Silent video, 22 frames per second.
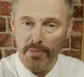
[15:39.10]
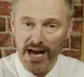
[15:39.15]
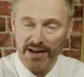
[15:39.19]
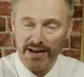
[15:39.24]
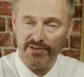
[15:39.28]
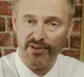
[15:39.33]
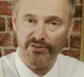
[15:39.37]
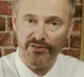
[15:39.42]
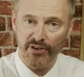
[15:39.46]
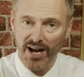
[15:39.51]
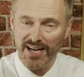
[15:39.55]
We might
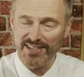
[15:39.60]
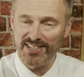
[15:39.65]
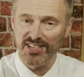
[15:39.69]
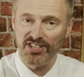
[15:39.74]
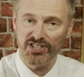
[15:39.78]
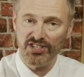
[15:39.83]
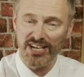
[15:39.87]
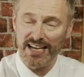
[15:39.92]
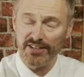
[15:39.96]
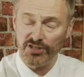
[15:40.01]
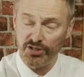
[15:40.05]
have a
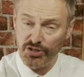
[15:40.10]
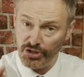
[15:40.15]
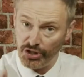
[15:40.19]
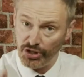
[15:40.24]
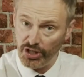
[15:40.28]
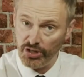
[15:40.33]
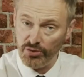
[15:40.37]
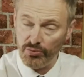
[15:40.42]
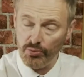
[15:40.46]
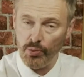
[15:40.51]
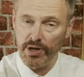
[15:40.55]
fighting chance.
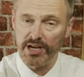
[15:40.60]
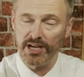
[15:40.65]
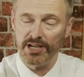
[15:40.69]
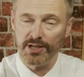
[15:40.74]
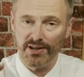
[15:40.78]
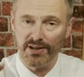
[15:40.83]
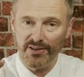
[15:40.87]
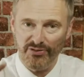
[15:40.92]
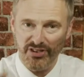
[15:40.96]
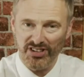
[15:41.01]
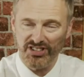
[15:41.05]
June, we're
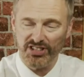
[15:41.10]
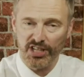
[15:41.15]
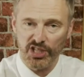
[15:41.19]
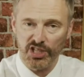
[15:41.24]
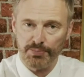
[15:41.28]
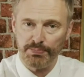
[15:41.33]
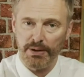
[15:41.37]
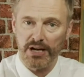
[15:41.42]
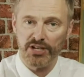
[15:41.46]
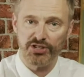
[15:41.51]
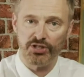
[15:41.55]
going to do a
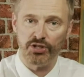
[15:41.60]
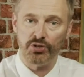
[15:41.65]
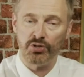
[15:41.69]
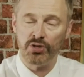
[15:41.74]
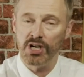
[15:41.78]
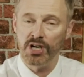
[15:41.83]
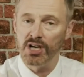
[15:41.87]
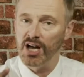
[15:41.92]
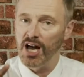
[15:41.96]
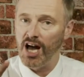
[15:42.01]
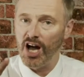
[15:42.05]
fishing
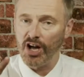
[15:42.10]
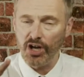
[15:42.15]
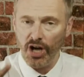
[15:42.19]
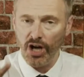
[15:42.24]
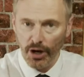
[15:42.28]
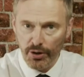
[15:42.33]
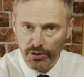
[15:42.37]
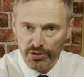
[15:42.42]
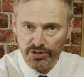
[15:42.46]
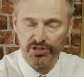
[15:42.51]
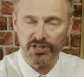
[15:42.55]
special, a
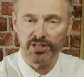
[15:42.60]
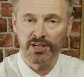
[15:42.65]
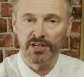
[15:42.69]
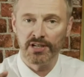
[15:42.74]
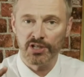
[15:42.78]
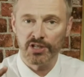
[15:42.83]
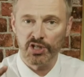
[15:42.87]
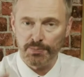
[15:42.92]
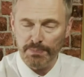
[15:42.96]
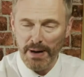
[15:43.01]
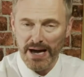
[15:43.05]
coast
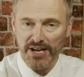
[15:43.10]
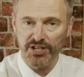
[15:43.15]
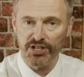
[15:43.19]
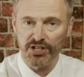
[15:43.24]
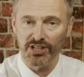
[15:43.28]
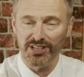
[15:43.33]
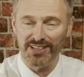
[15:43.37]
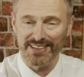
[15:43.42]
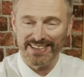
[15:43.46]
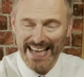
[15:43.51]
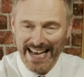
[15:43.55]

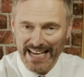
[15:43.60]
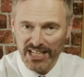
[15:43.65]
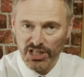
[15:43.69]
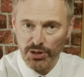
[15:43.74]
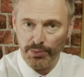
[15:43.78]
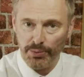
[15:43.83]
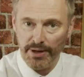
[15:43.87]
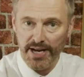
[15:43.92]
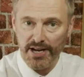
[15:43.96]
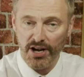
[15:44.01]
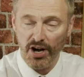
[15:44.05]
special
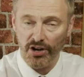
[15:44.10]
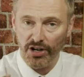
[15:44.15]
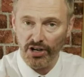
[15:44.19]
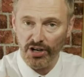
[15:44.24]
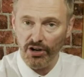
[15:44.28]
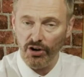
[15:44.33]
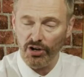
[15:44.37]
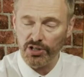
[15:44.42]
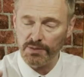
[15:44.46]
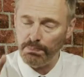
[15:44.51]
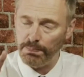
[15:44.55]
next week on
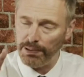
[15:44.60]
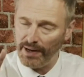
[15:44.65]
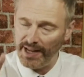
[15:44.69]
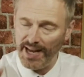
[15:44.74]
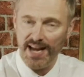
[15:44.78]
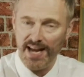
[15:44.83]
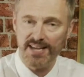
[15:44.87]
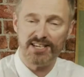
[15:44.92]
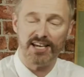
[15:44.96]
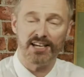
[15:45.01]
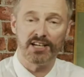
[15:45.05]
Unlocked.
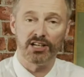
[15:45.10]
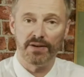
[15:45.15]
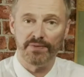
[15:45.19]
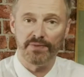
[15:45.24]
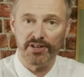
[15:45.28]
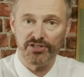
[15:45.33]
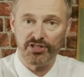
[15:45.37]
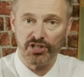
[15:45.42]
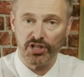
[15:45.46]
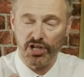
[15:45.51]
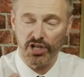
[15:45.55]
Please, I'd
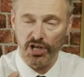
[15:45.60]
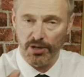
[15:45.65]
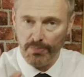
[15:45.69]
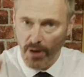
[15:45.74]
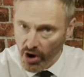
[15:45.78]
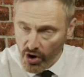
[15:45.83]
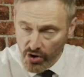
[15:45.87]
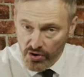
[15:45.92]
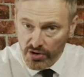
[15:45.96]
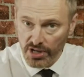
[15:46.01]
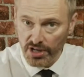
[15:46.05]
love you to come
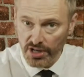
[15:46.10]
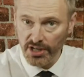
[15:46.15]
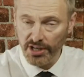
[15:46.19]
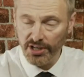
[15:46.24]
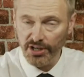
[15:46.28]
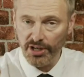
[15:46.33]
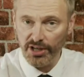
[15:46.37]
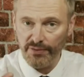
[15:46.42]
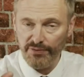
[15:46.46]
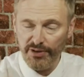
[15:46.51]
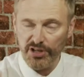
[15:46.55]
on.
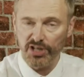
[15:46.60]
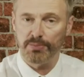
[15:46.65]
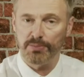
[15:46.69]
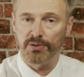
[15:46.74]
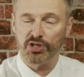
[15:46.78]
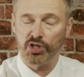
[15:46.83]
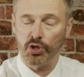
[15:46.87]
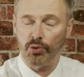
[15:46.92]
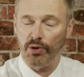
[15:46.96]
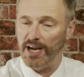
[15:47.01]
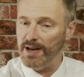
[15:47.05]
You're the
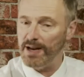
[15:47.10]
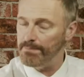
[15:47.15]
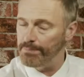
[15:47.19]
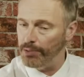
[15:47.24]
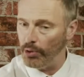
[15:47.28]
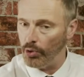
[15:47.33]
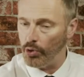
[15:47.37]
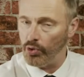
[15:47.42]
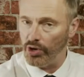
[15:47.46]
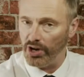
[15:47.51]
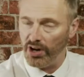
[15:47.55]
Fisherman's you. Queen,
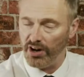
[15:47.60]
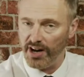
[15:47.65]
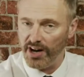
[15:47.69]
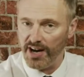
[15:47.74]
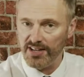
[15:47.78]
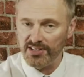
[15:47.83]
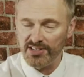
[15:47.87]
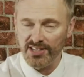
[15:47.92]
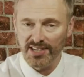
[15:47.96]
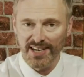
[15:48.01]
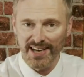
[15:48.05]
Paul
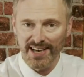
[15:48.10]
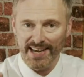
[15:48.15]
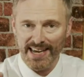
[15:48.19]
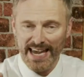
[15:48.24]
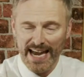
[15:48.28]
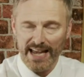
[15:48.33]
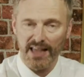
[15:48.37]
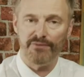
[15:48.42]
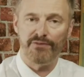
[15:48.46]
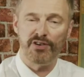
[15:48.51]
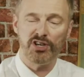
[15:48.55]
Lines,
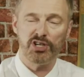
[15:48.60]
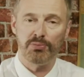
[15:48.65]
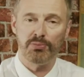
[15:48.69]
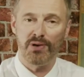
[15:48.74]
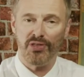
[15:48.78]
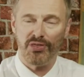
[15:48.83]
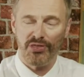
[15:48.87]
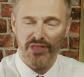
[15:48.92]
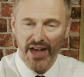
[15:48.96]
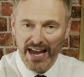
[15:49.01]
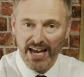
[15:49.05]
King of the
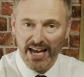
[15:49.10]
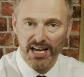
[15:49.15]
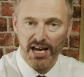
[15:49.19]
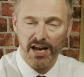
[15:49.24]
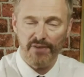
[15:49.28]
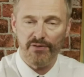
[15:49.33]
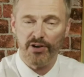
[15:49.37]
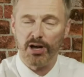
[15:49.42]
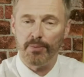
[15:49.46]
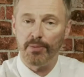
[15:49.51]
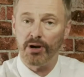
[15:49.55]
Fishermen. Thank
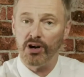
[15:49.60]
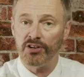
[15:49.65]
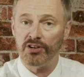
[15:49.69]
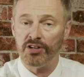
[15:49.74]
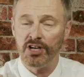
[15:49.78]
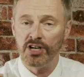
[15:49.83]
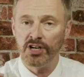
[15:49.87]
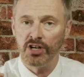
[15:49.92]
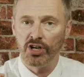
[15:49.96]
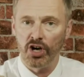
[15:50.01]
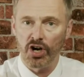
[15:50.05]
you for coming
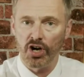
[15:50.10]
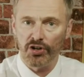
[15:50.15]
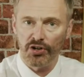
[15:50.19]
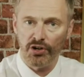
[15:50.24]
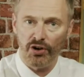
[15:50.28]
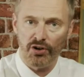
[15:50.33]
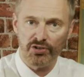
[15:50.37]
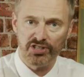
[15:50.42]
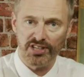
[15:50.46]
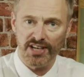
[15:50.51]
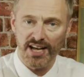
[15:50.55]
on
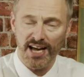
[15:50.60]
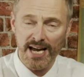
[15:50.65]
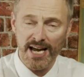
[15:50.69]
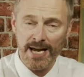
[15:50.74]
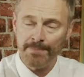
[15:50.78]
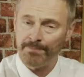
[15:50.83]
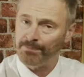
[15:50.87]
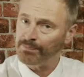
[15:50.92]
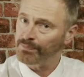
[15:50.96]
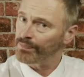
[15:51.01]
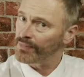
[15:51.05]
Unlocked
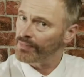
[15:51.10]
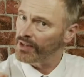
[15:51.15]
today.